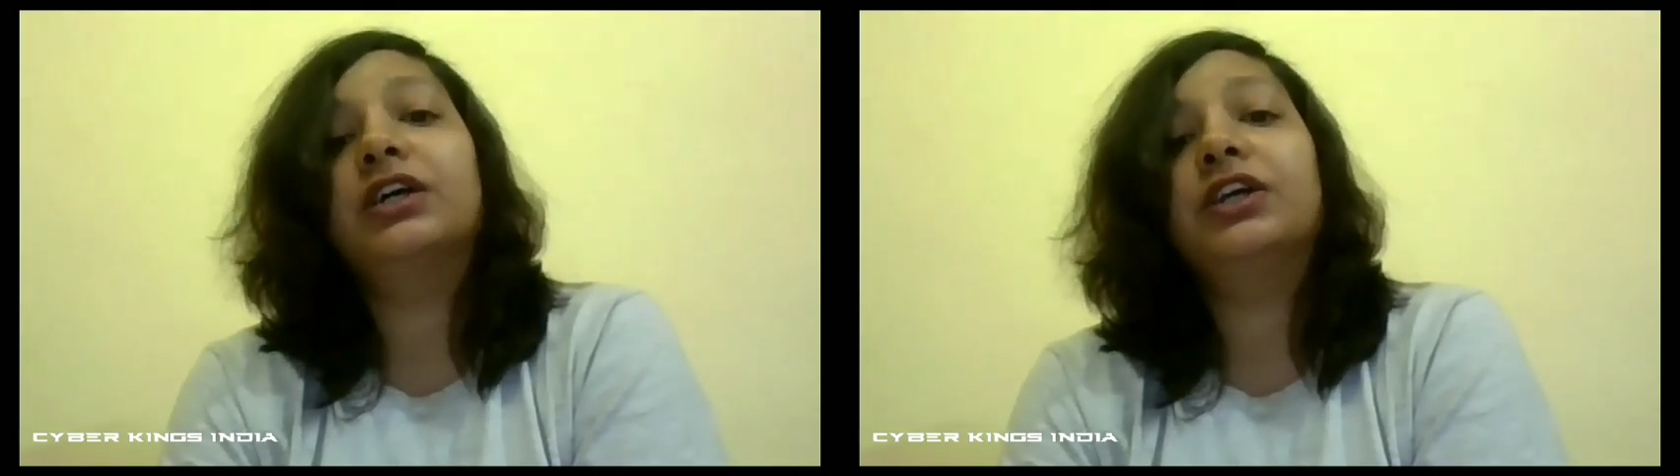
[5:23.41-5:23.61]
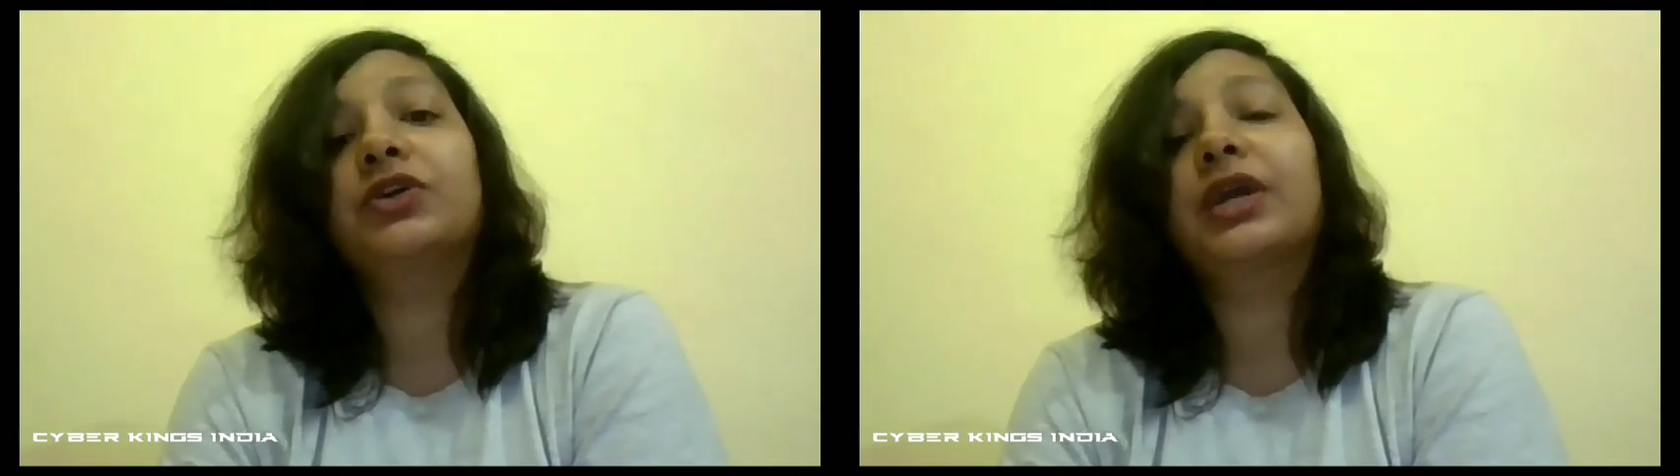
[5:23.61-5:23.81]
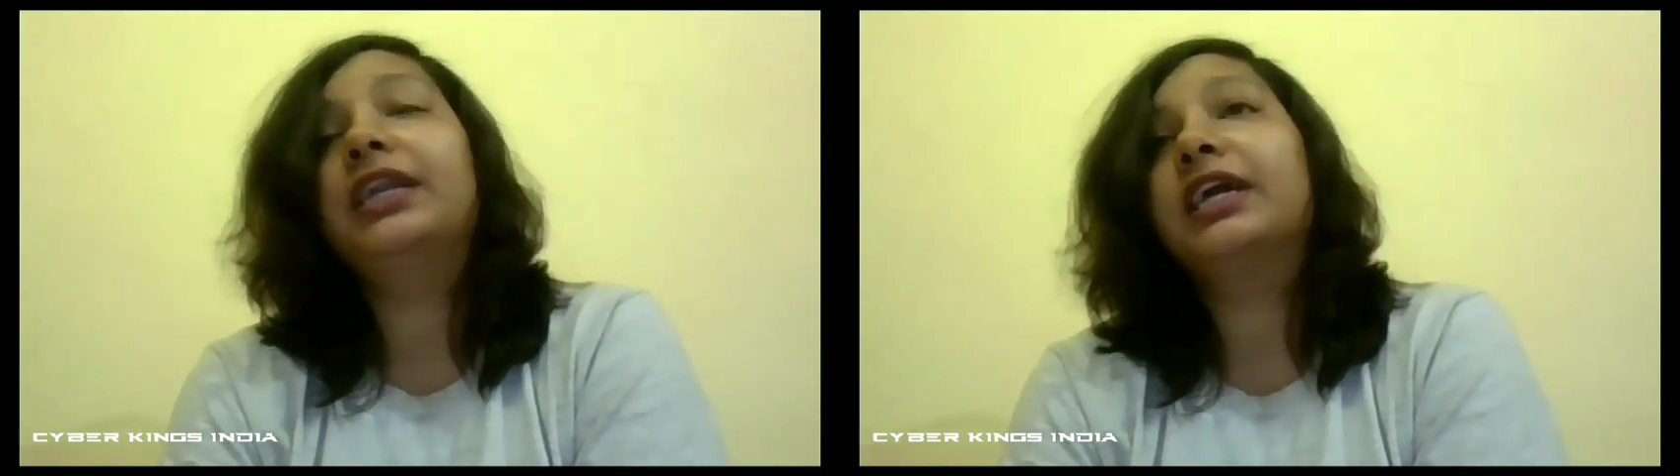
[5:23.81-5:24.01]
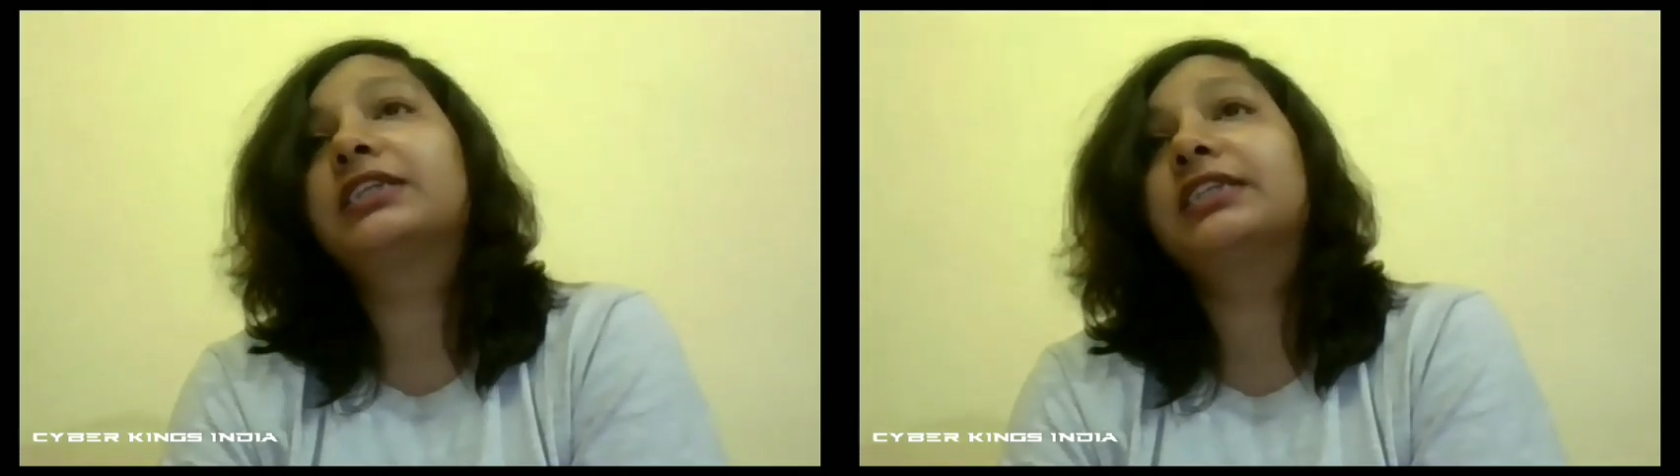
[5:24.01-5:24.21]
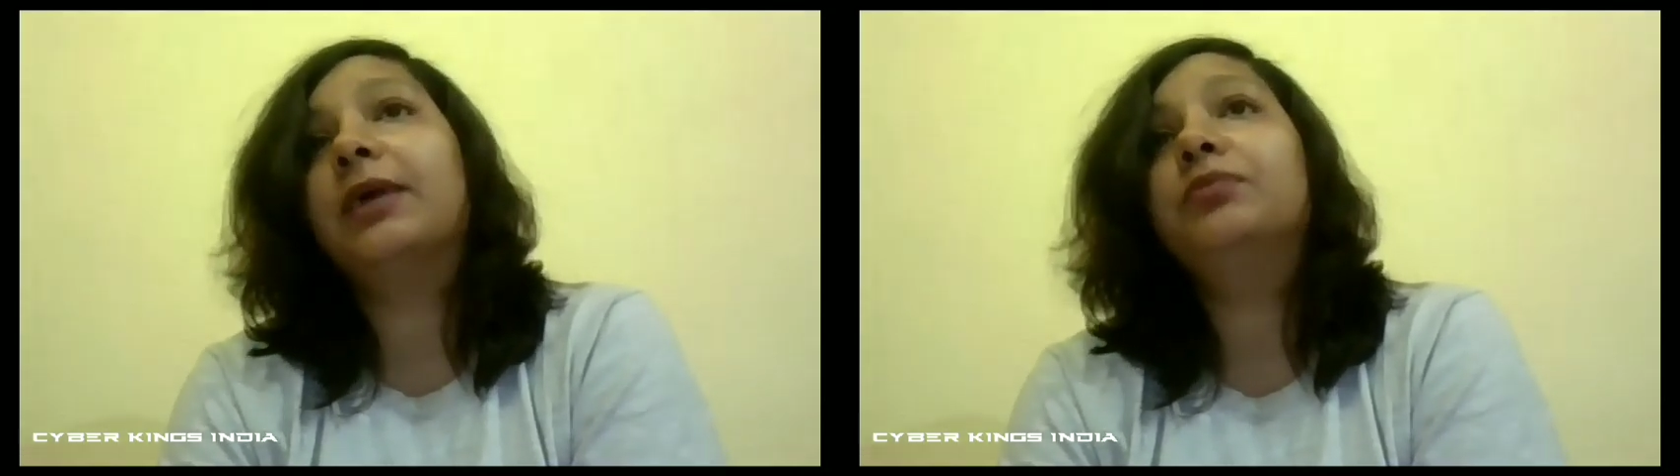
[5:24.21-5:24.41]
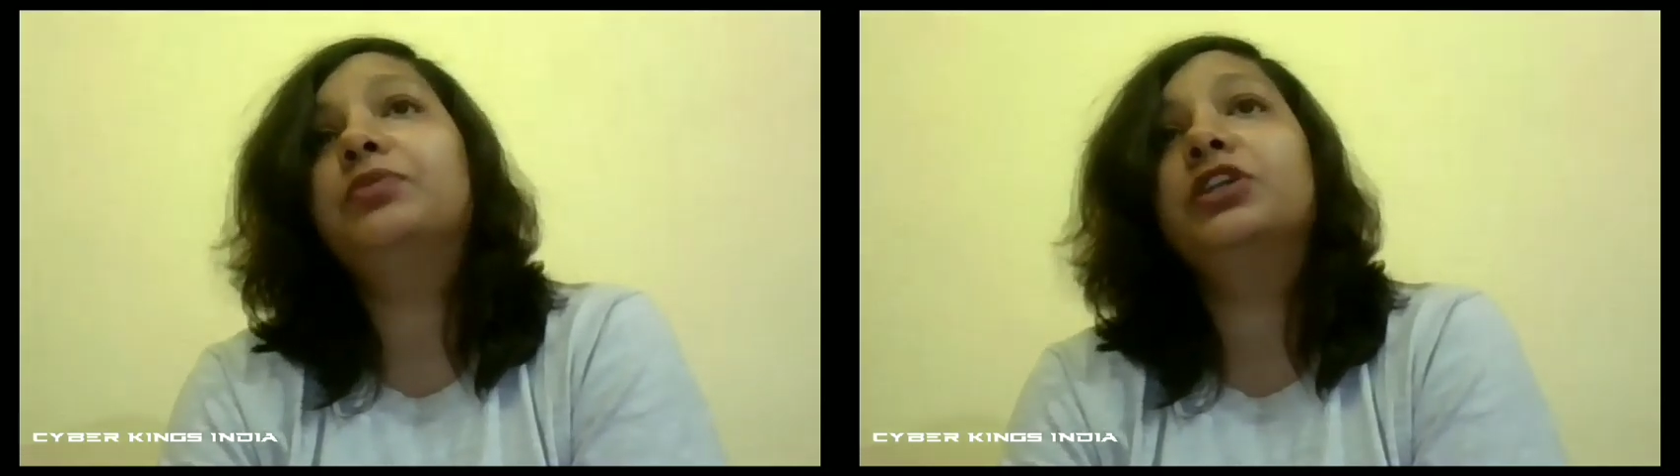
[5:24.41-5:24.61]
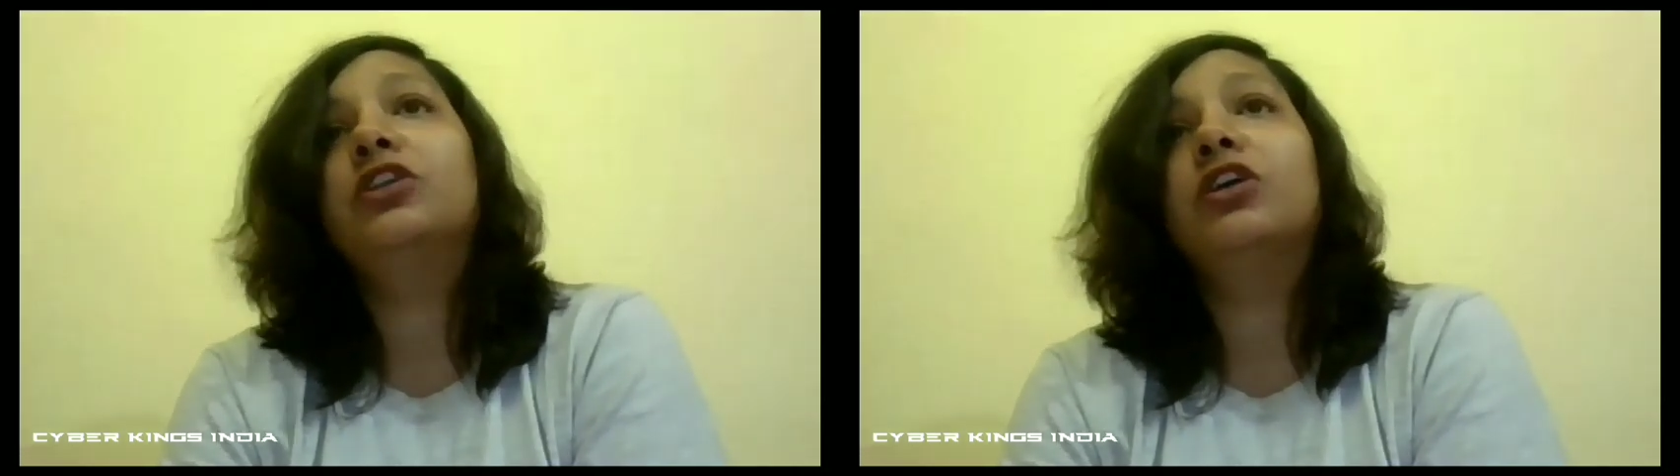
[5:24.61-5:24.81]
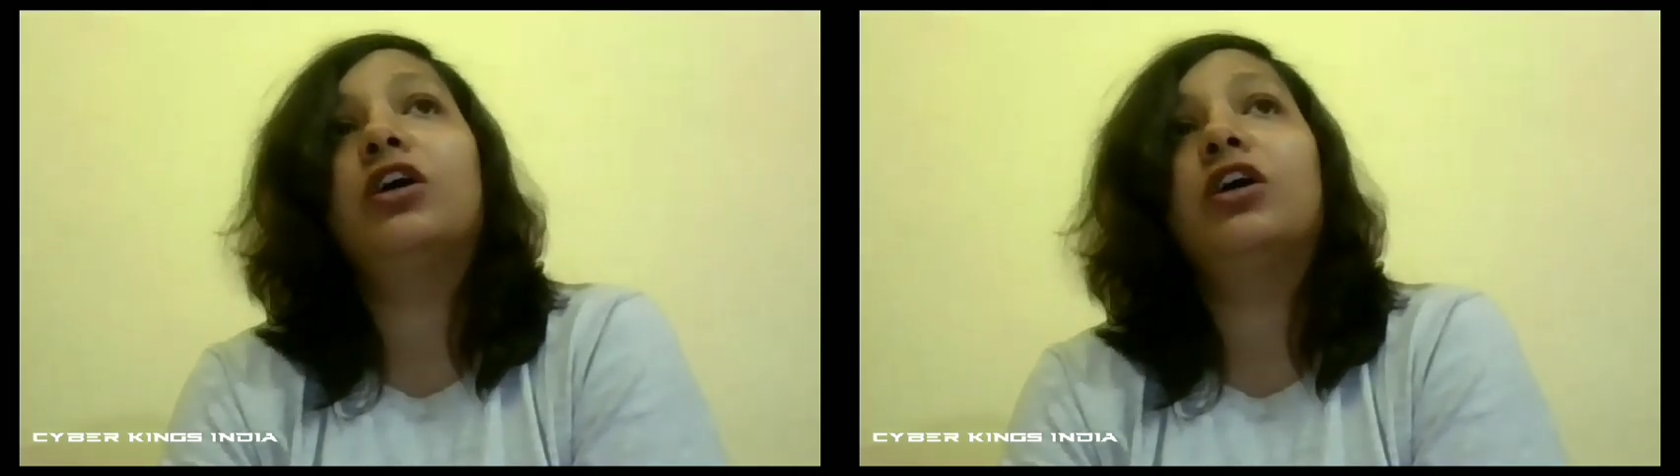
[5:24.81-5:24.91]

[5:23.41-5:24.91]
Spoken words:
you can take example